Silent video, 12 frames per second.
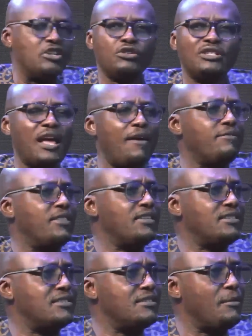They just have
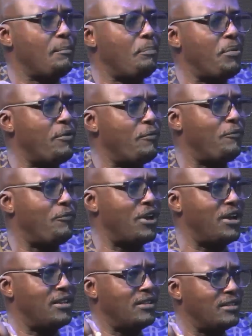this
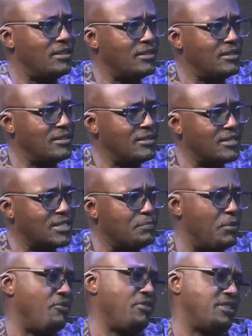pilfering
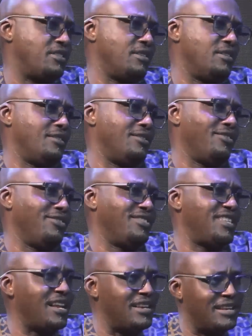spirit
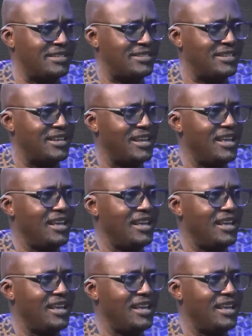tendency.